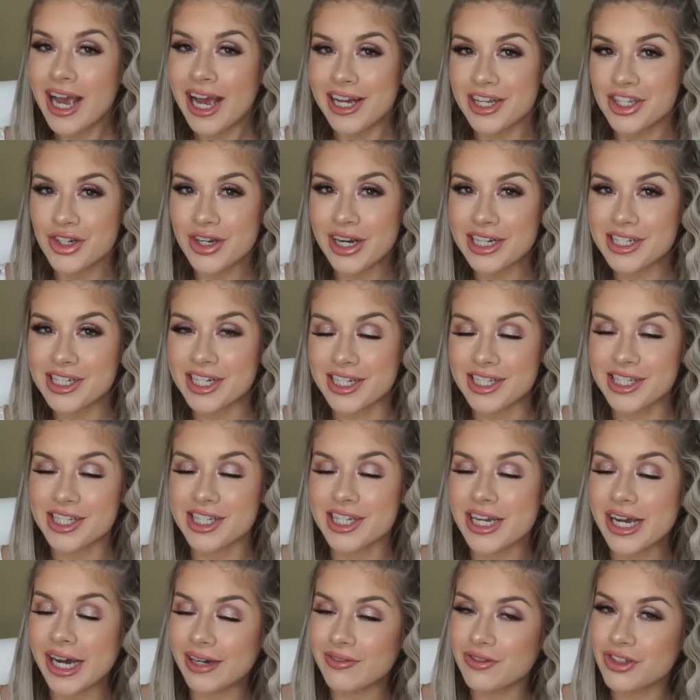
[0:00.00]
As you guys can
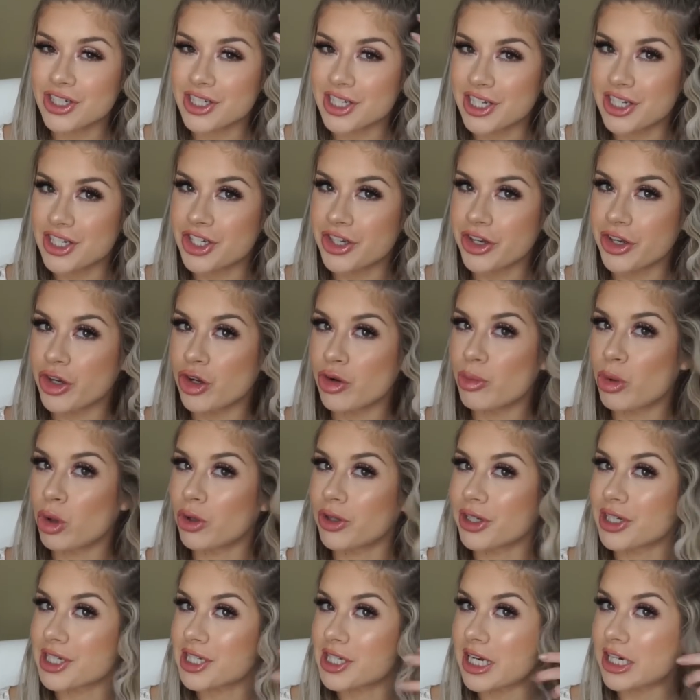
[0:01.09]
see, I've just continued
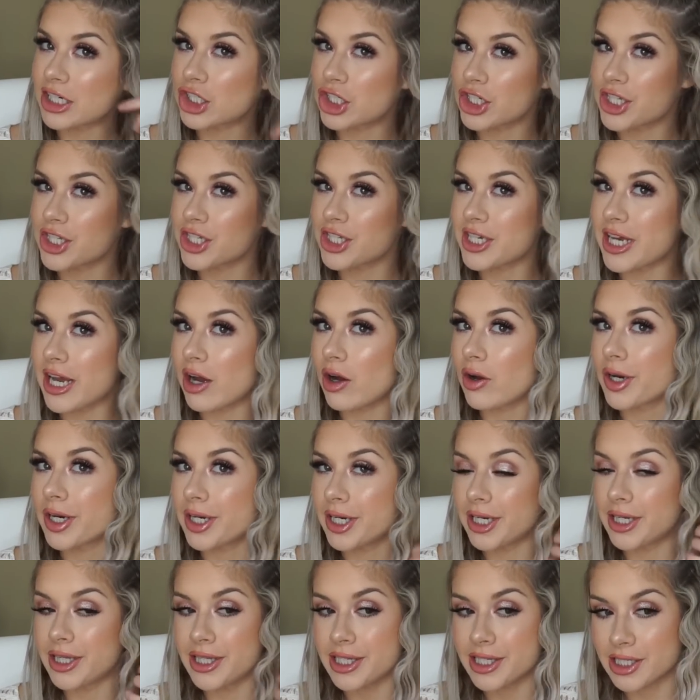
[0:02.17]
pulling sections down
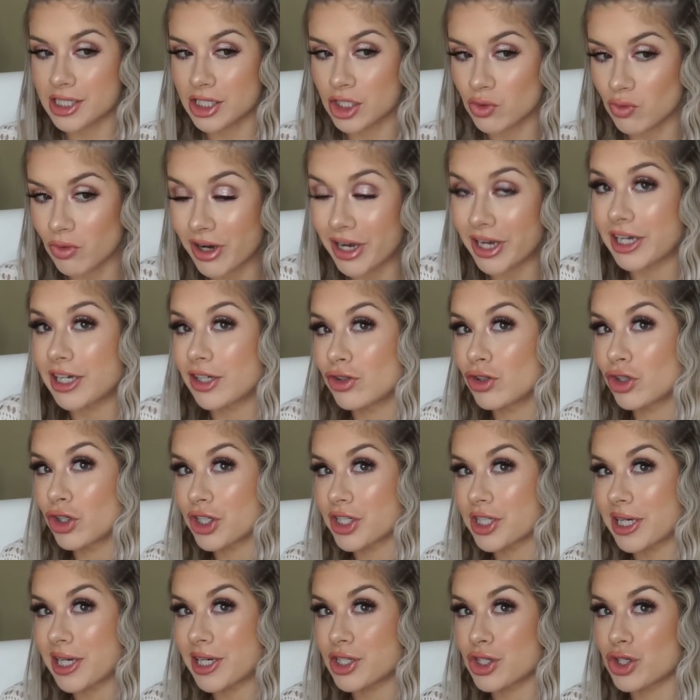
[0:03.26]
and this is what it
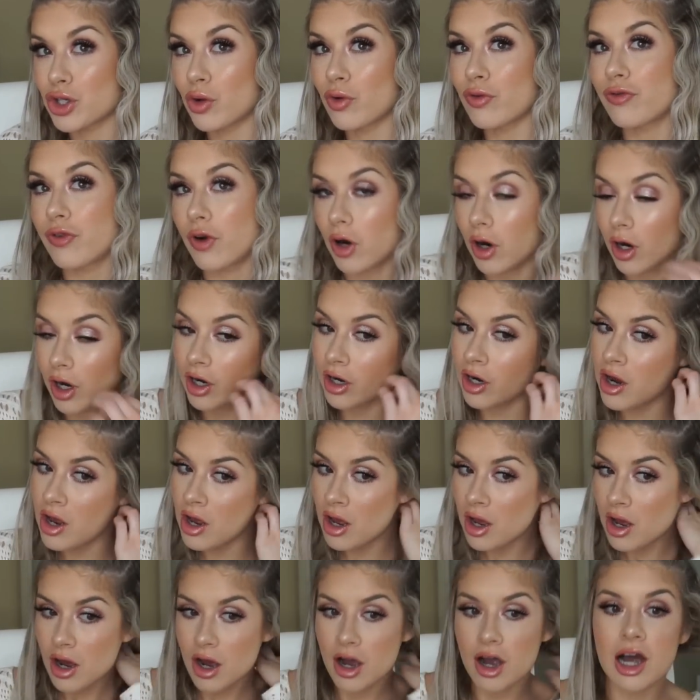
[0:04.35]
looks like so far.
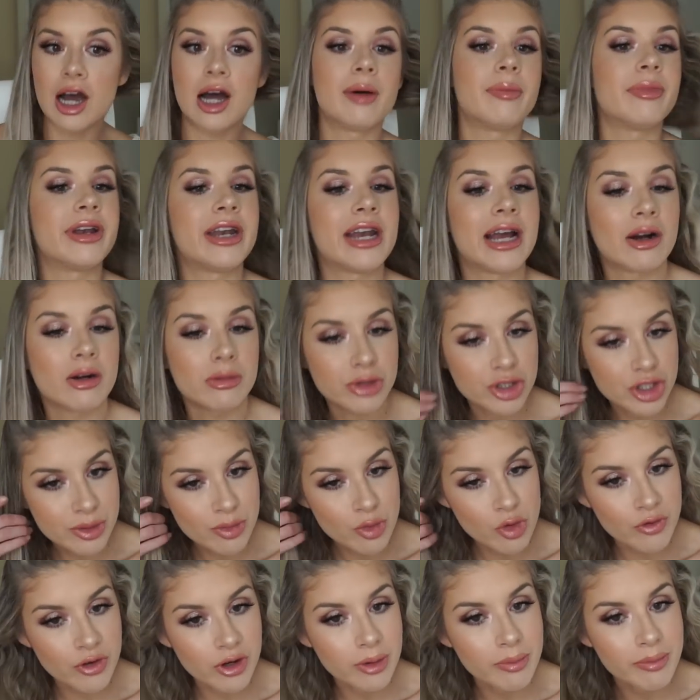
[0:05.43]
And now I'm just
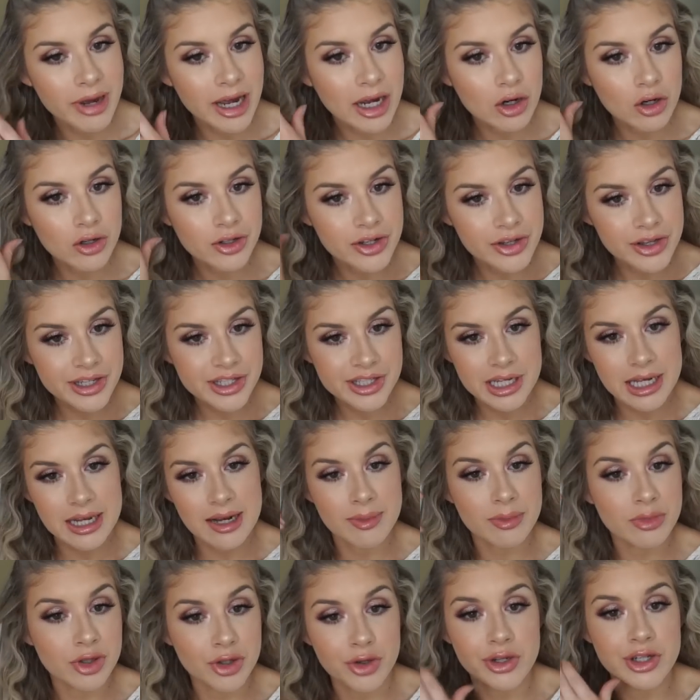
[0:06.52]
moving back onto this side.
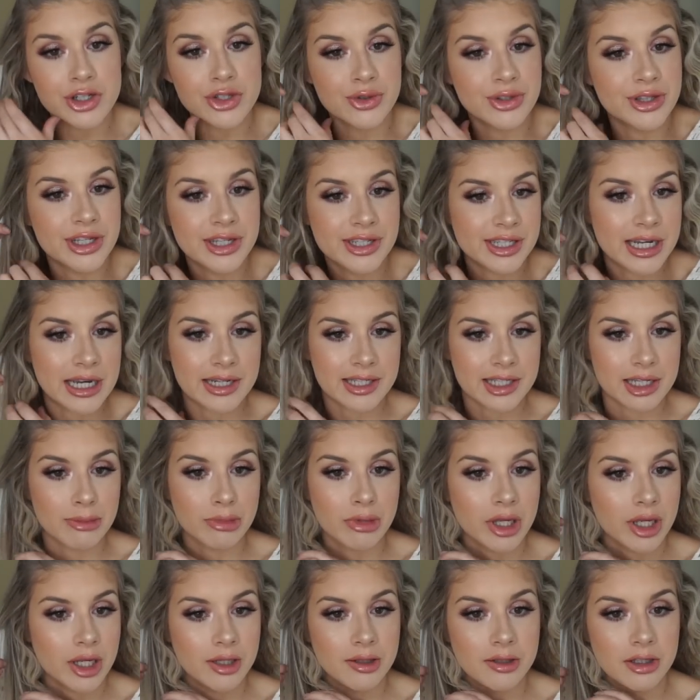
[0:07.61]
I'm literally doing the exact same
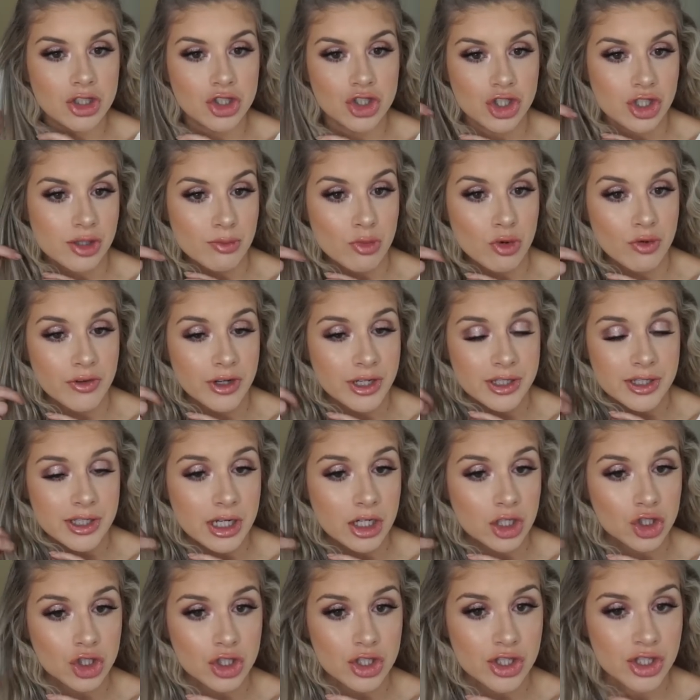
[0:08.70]
thing and just moving
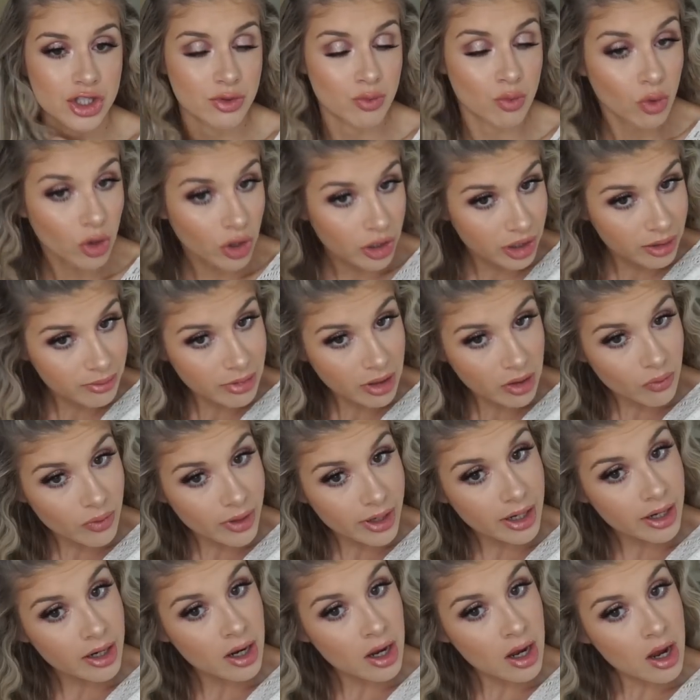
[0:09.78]
sections and working my
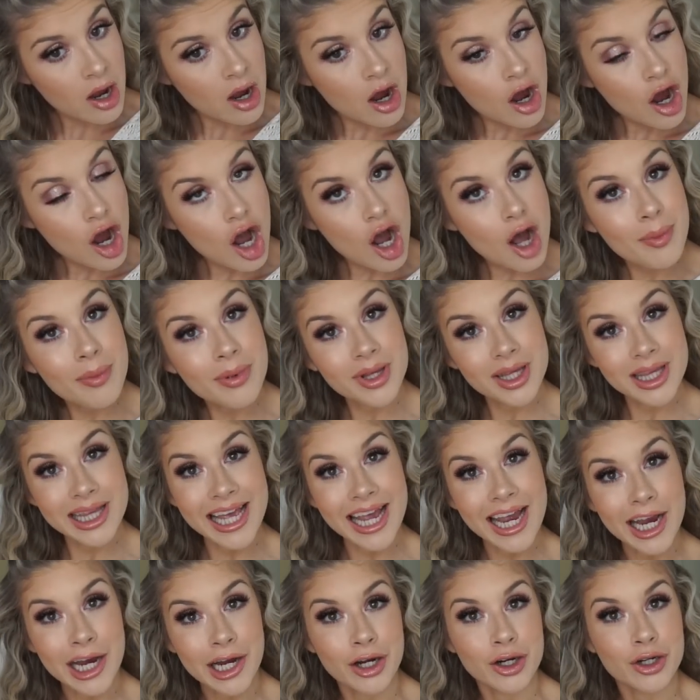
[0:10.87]
way up the
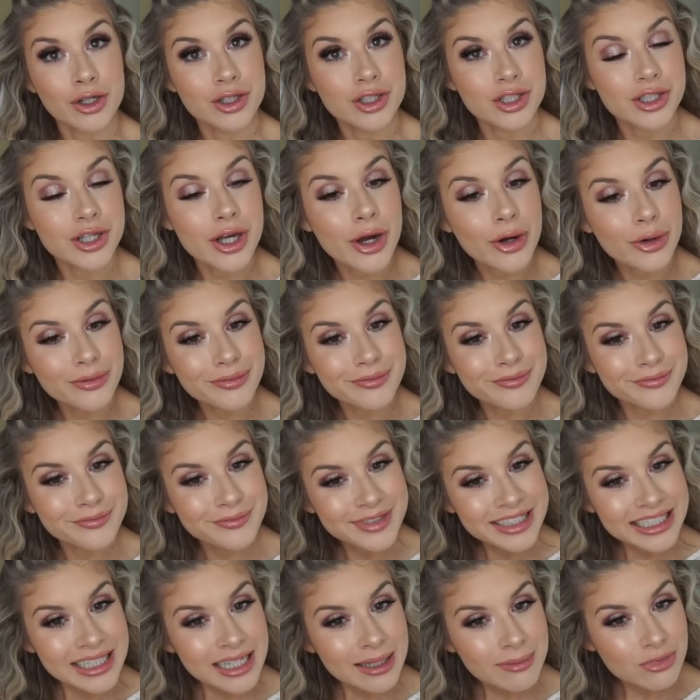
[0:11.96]
hair. So
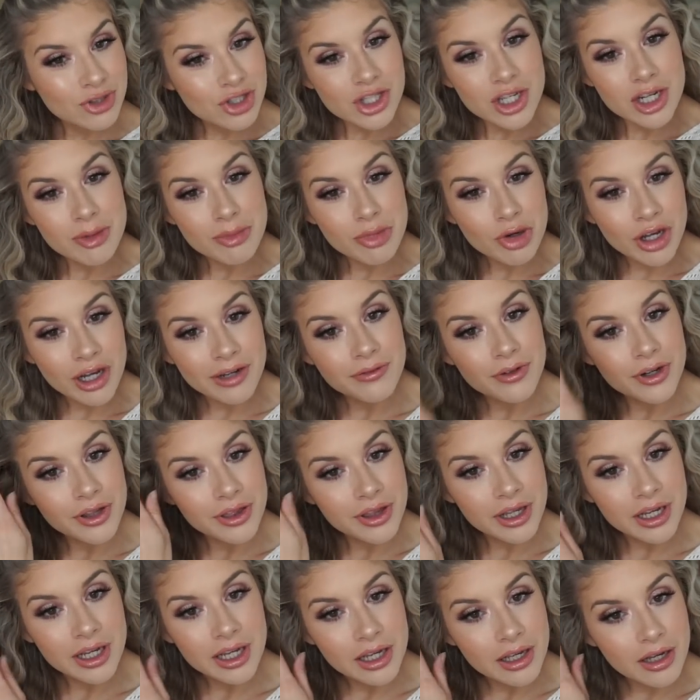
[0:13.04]
I'm just gonna put
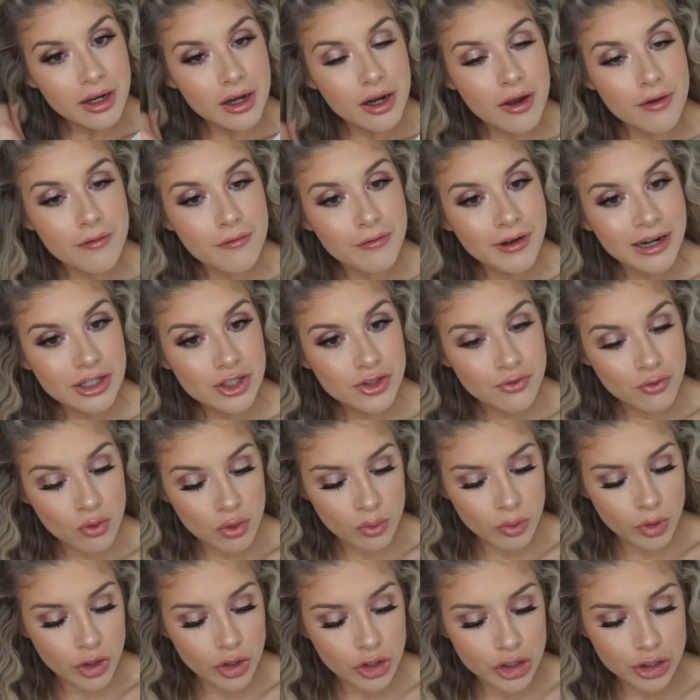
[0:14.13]
everything in fast
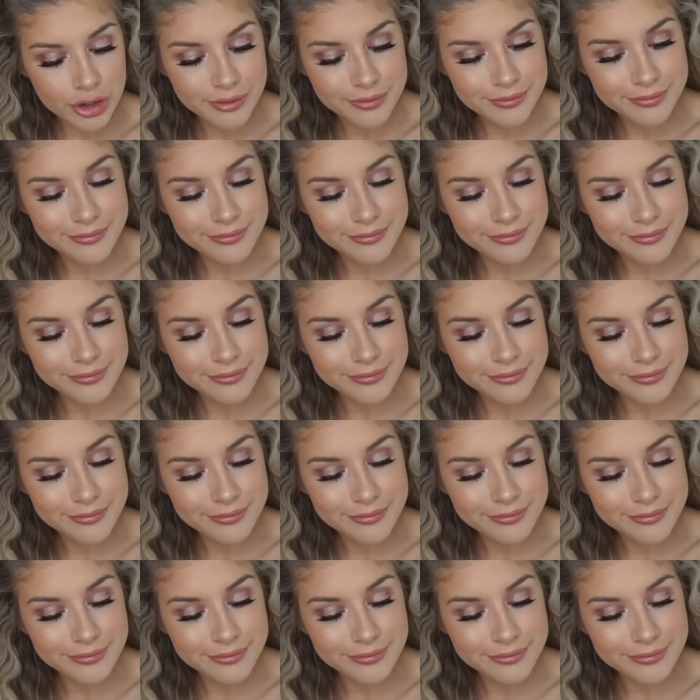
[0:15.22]
forward.